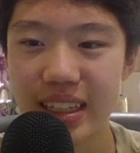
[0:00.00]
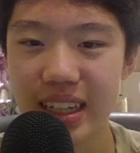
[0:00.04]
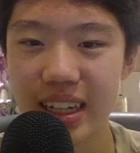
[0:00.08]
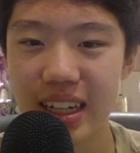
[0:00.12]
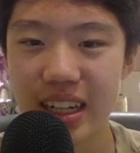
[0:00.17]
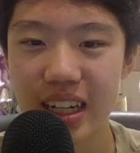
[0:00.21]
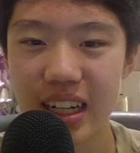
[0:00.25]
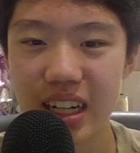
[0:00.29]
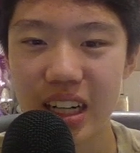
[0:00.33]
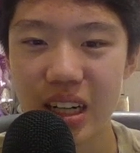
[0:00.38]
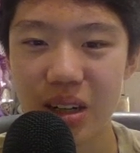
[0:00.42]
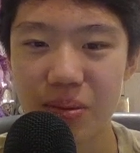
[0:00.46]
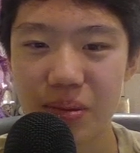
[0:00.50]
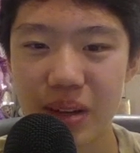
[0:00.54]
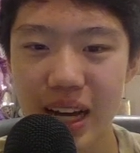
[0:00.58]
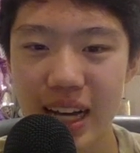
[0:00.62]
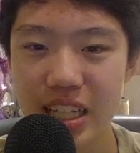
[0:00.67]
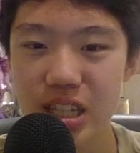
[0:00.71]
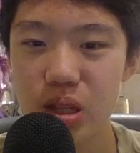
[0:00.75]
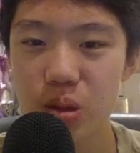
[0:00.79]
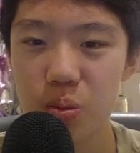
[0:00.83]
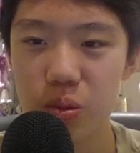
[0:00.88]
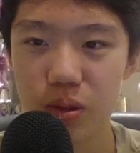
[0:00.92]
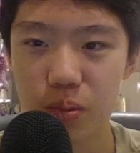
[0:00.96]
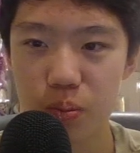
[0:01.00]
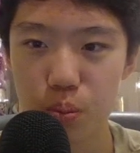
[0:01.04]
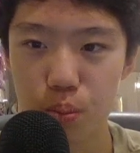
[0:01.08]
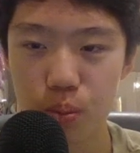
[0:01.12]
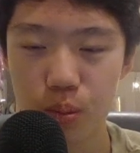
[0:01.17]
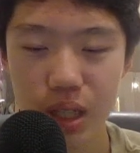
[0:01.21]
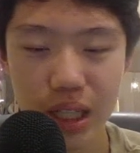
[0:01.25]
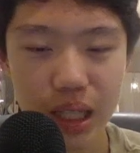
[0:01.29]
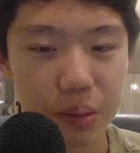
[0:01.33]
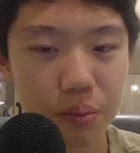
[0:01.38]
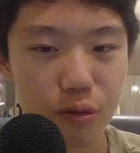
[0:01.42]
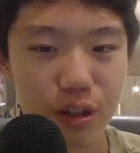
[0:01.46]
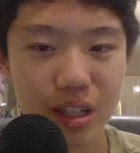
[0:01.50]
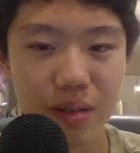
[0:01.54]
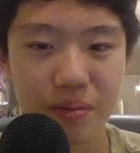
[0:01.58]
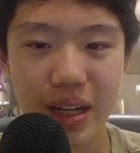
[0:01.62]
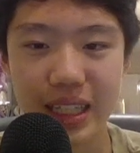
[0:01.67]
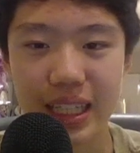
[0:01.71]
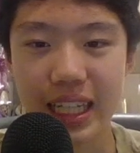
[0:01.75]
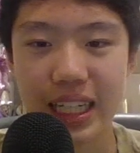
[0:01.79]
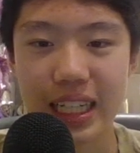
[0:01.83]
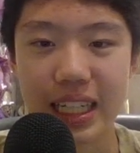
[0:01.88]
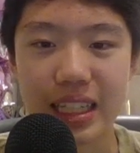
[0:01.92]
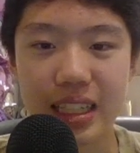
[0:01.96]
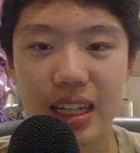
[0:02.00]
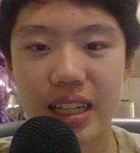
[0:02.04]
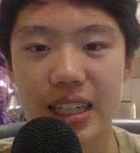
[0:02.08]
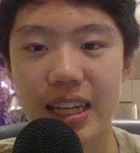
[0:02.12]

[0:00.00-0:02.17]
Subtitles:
I just keep bringing my king in.